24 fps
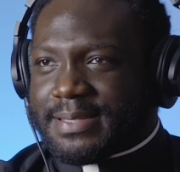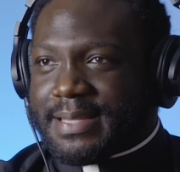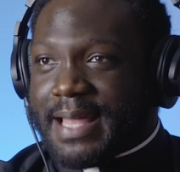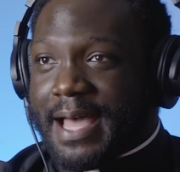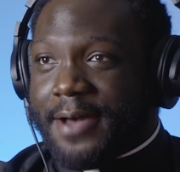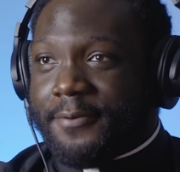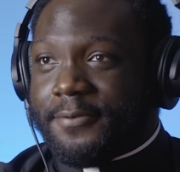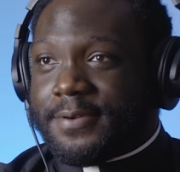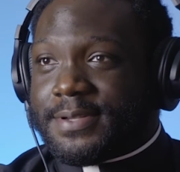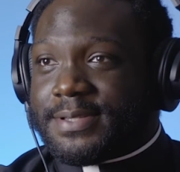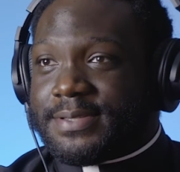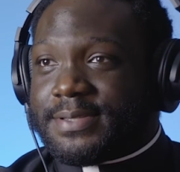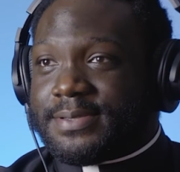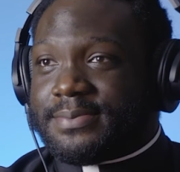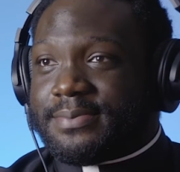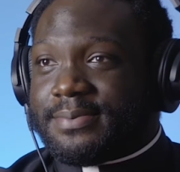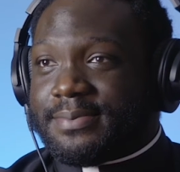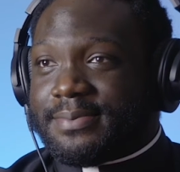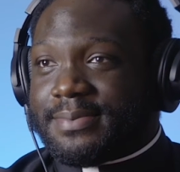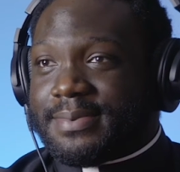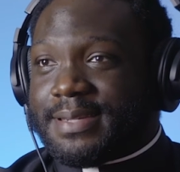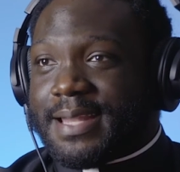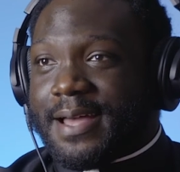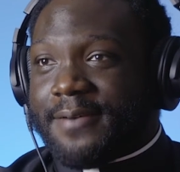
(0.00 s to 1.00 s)
That was
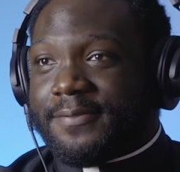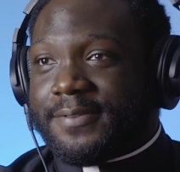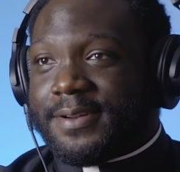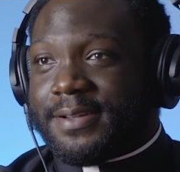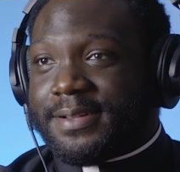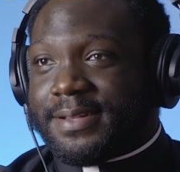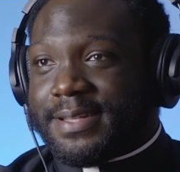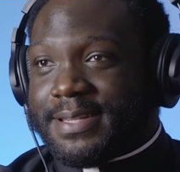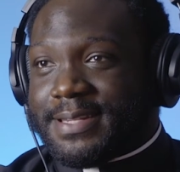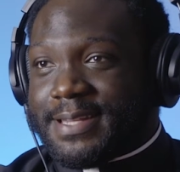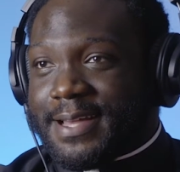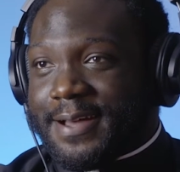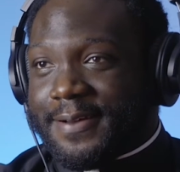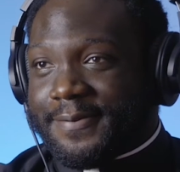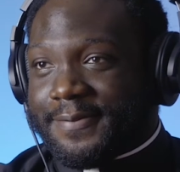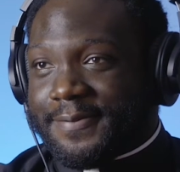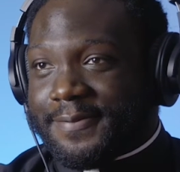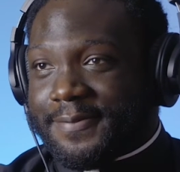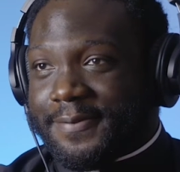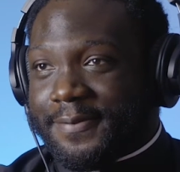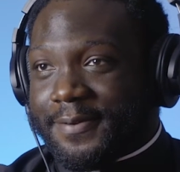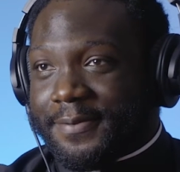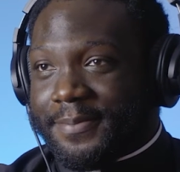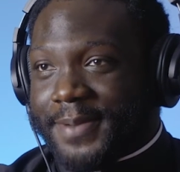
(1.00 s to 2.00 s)
definitely tough
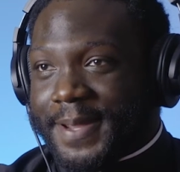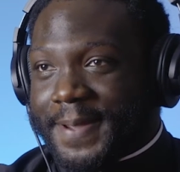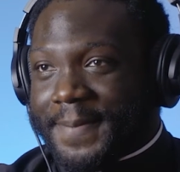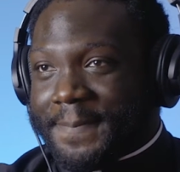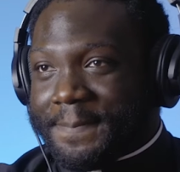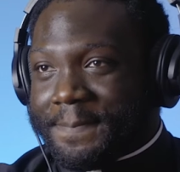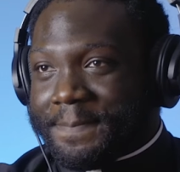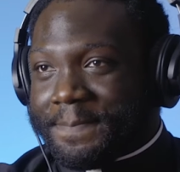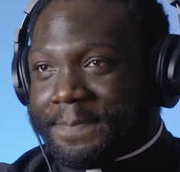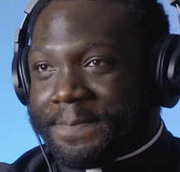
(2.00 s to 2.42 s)
for me.